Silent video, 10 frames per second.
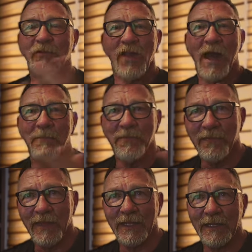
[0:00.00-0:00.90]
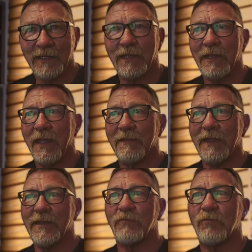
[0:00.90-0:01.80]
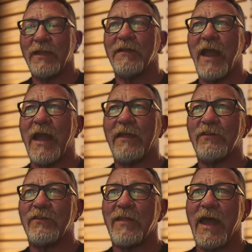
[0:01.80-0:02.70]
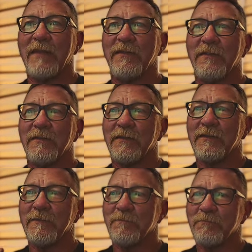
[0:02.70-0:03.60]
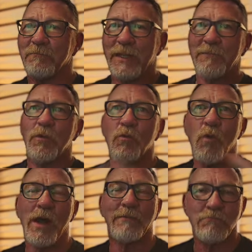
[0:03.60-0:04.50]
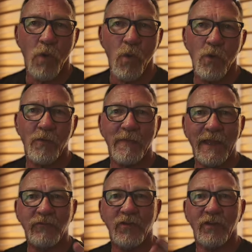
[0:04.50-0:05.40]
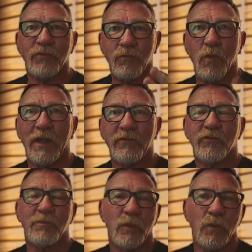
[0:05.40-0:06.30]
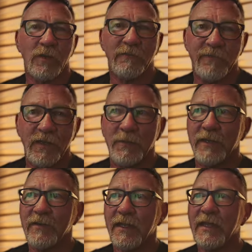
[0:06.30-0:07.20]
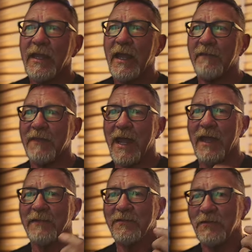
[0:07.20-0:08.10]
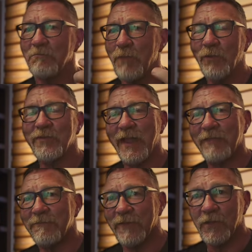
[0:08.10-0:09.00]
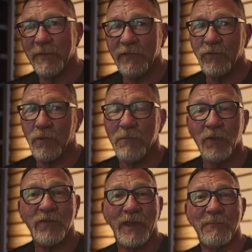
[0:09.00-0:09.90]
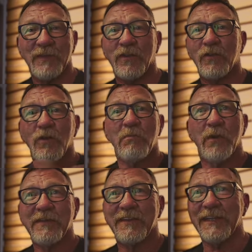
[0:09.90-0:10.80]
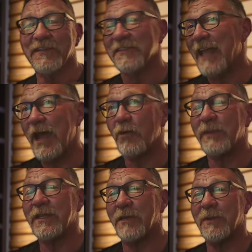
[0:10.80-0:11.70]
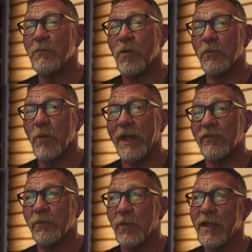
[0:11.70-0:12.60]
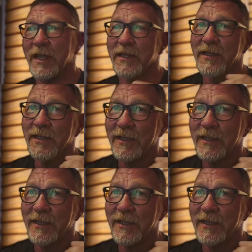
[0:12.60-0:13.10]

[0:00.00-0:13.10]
shop thing, and they didn't realize that people want more than just one spool of filament, and that multi-filament or multi-material printing is now becoming more widespread,